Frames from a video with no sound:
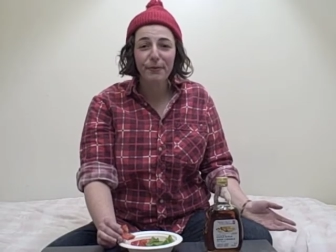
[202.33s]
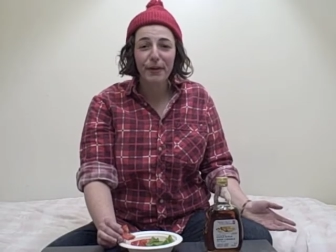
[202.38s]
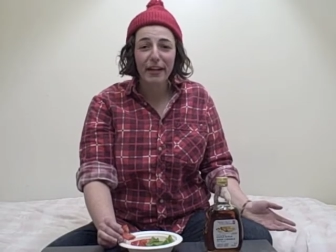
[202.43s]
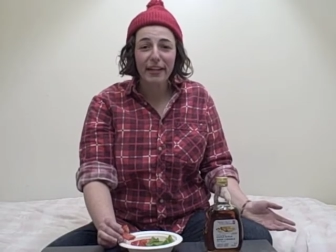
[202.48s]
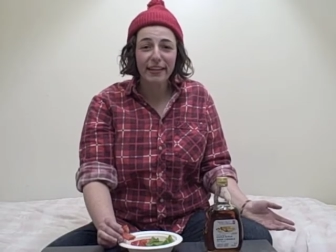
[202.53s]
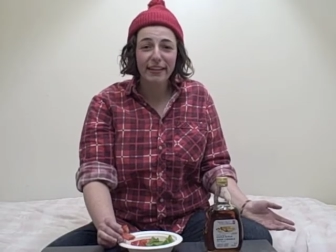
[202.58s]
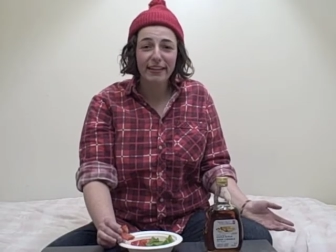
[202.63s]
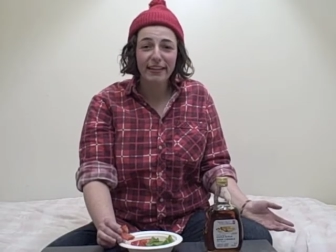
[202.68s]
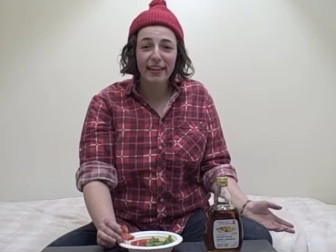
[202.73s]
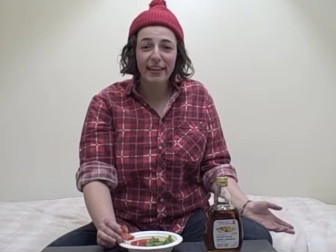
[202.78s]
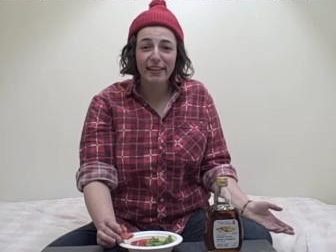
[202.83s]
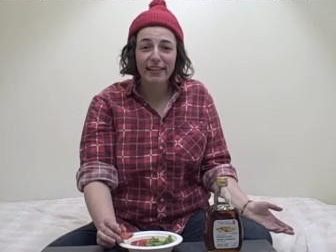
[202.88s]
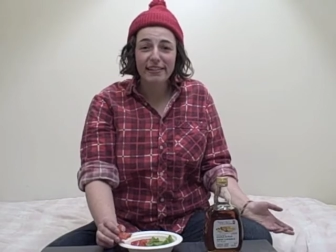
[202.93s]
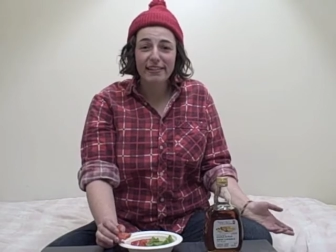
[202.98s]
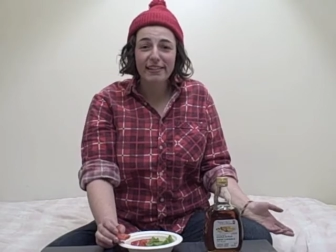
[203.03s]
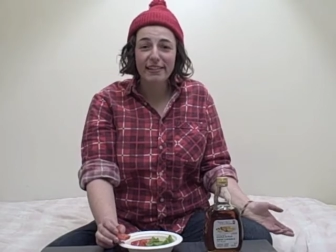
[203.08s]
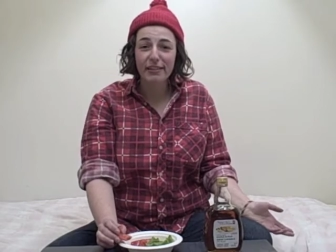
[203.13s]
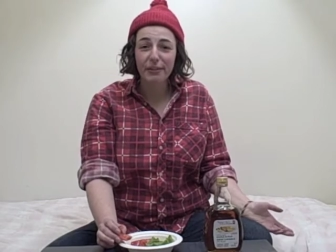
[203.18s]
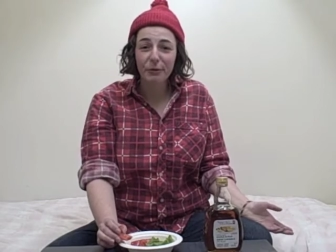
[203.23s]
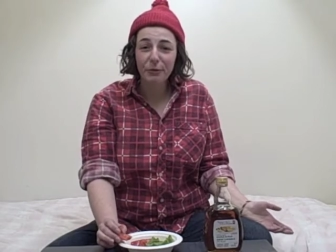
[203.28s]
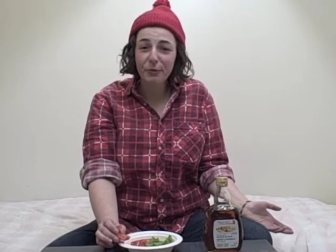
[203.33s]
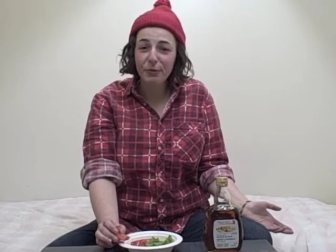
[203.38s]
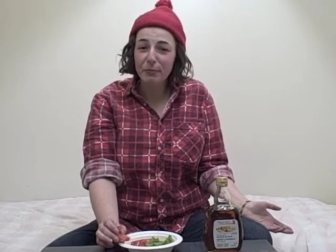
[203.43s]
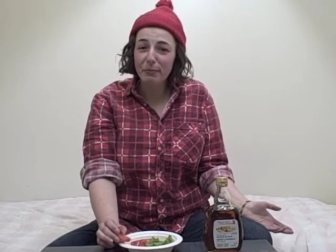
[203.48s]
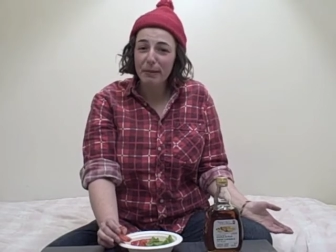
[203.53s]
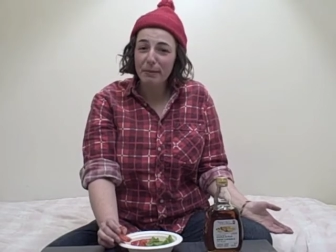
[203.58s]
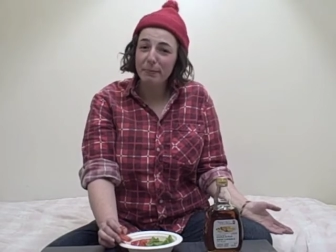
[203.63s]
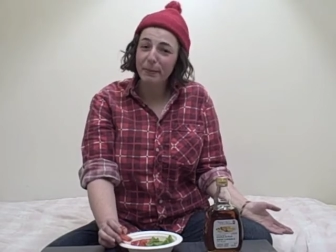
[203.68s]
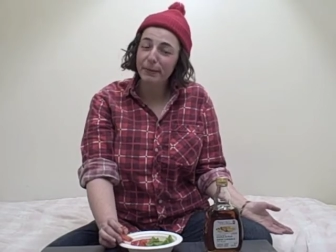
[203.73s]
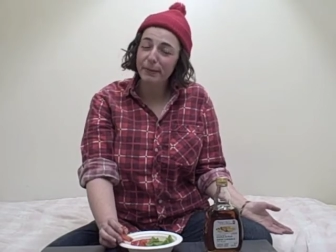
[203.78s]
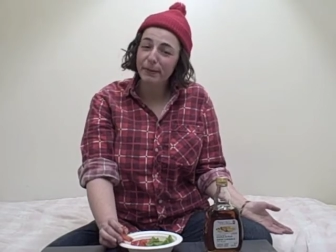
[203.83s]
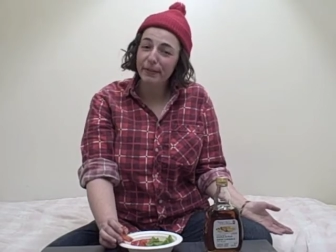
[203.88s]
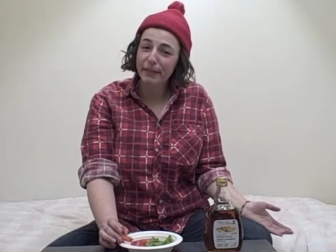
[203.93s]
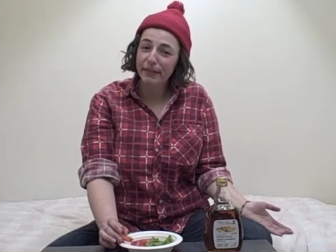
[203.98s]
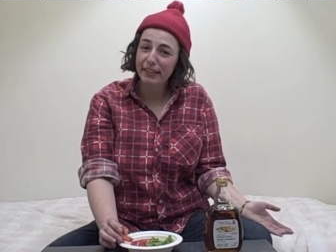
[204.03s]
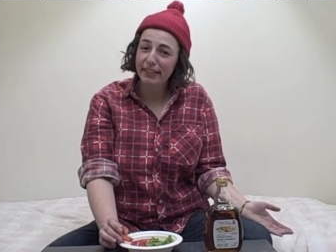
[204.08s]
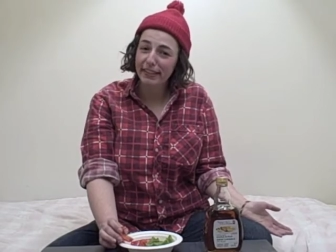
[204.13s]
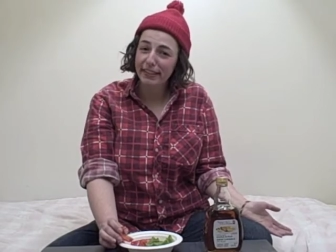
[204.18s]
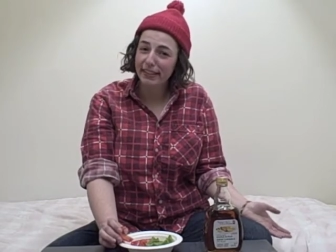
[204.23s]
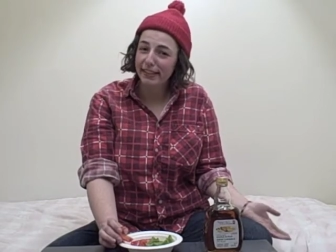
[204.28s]
recognize those
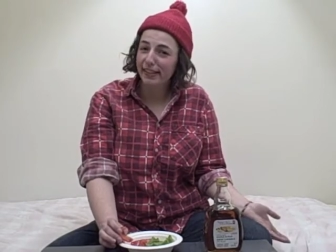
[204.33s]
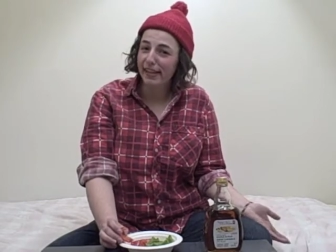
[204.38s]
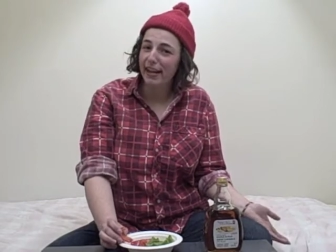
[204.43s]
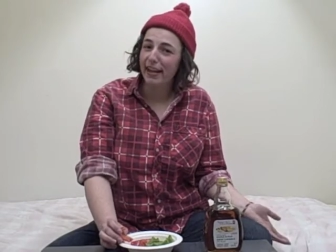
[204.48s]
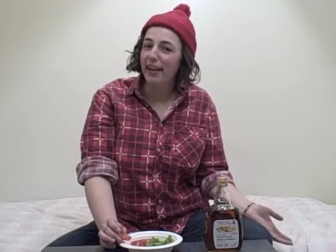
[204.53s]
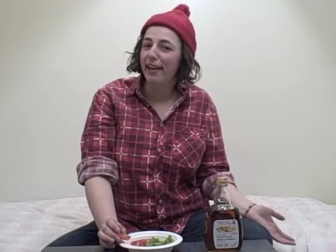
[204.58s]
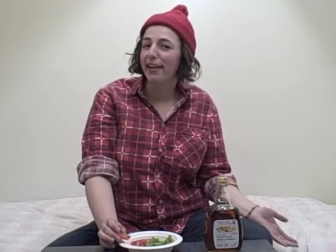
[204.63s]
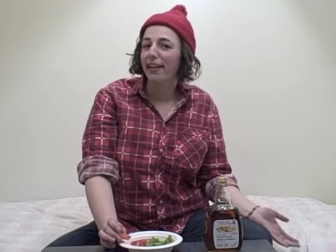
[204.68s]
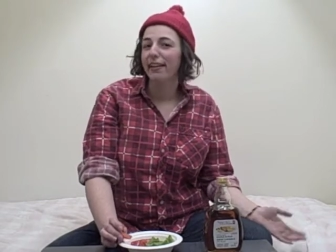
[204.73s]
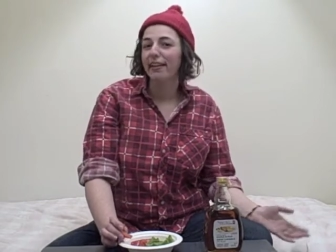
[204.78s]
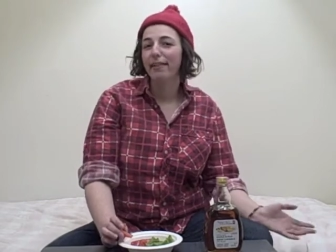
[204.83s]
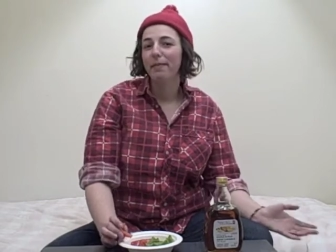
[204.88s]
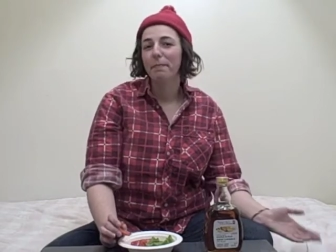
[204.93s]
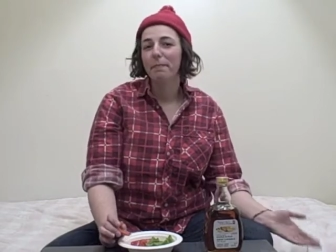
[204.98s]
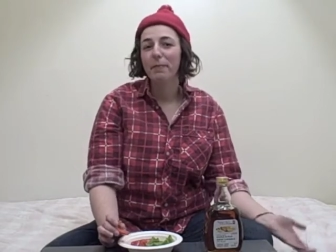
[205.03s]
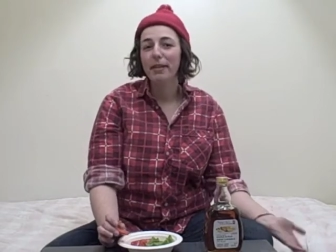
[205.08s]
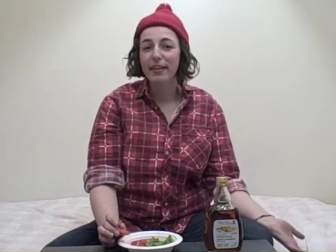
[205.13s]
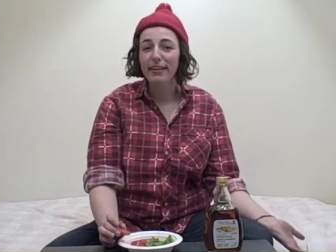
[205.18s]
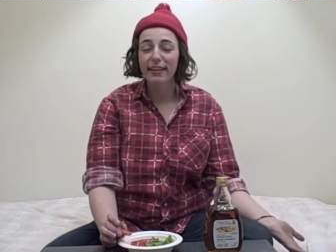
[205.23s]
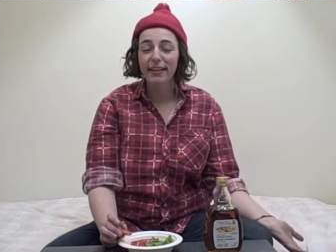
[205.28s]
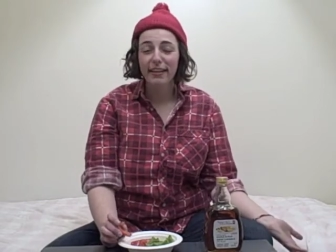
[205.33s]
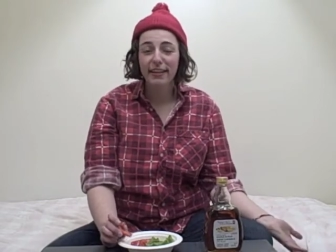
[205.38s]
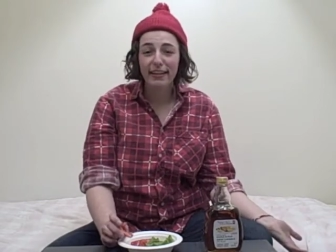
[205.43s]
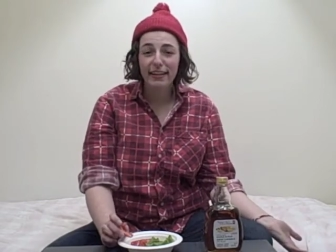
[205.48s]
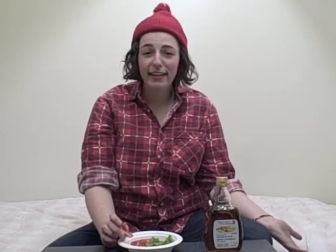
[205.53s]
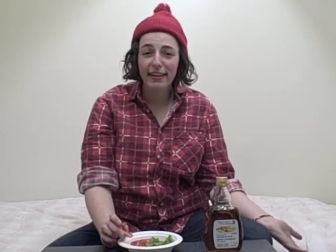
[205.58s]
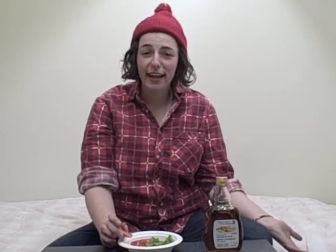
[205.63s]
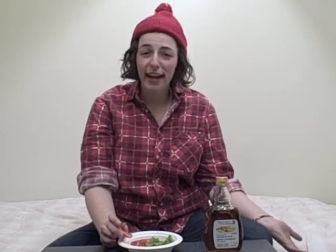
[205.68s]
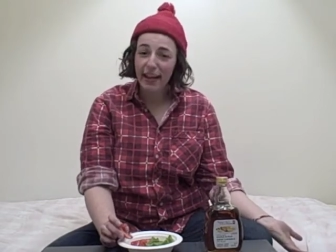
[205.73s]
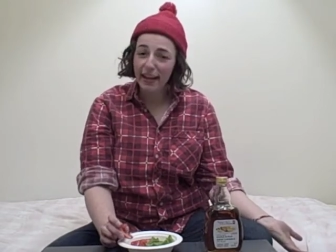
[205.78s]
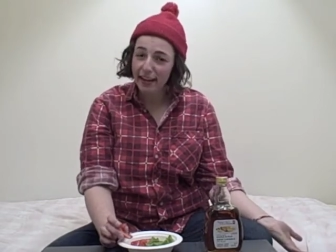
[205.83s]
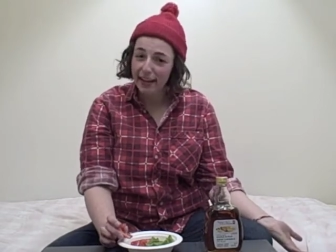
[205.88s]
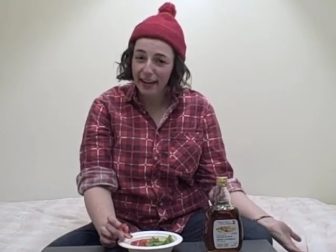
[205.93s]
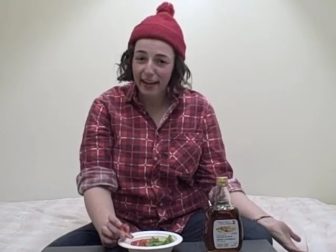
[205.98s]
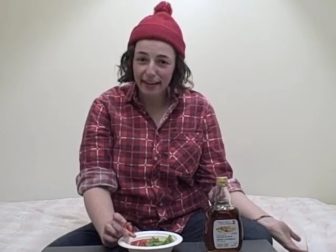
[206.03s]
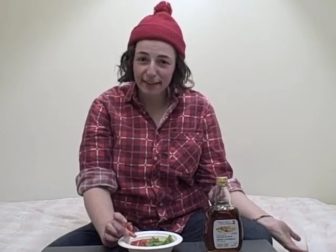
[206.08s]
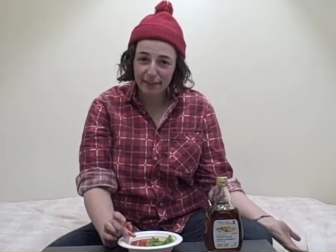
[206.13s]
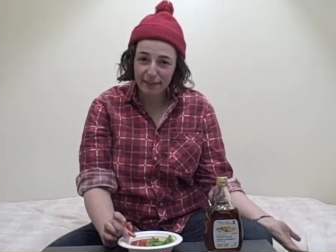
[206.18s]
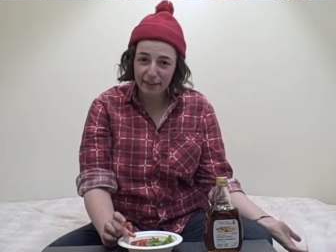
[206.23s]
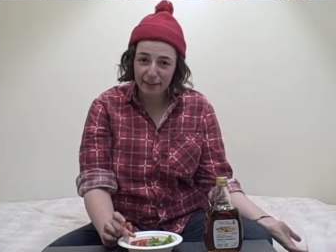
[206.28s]
people Meekakitty, and
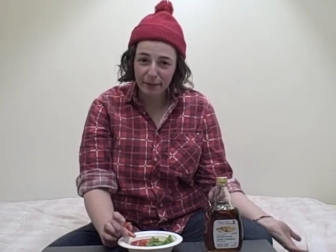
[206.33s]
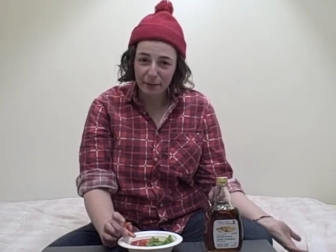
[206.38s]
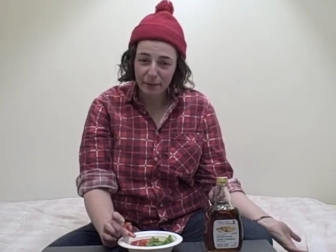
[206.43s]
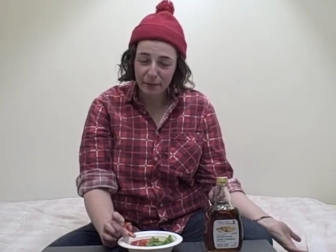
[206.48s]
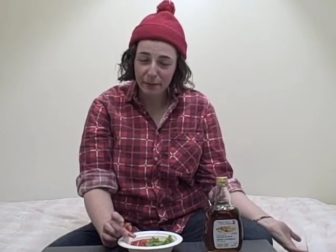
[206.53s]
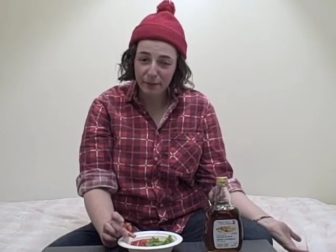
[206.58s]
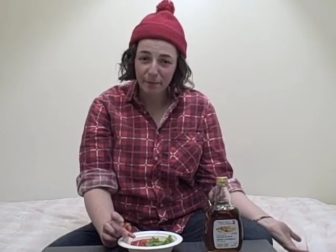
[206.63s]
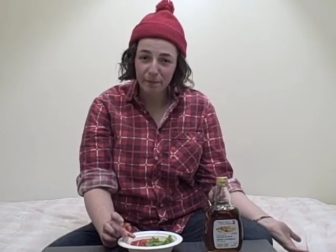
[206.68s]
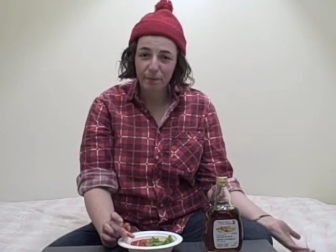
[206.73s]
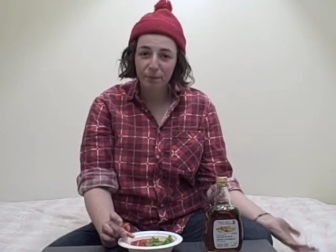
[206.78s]
Nanalew?